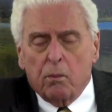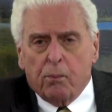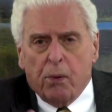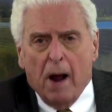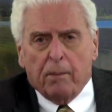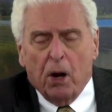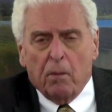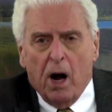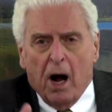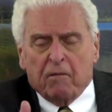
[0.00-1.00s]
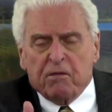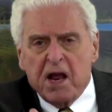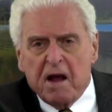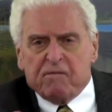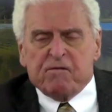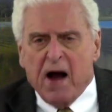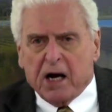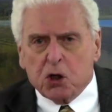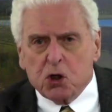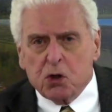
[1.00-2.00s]
problem of the
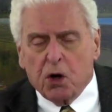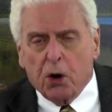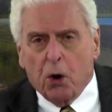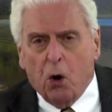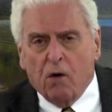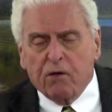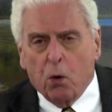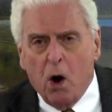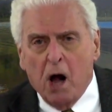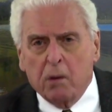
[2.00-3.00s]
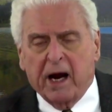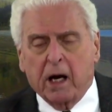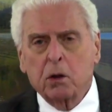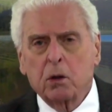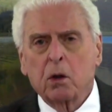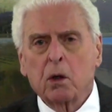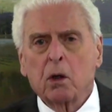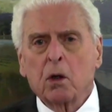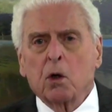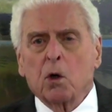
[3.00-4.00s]
effects that are overwhelming
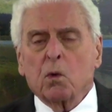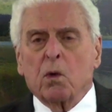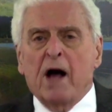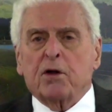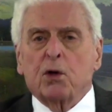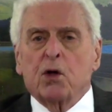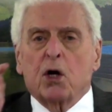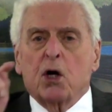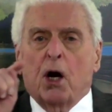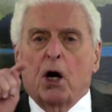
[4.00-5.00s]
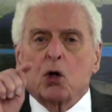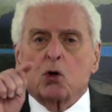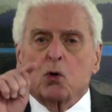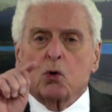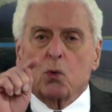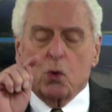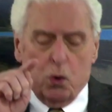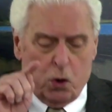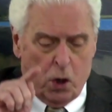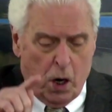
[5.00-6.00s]
rather than getting to the
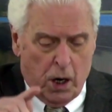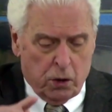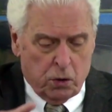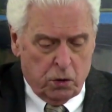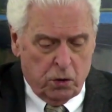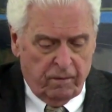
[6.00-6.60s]
root cause.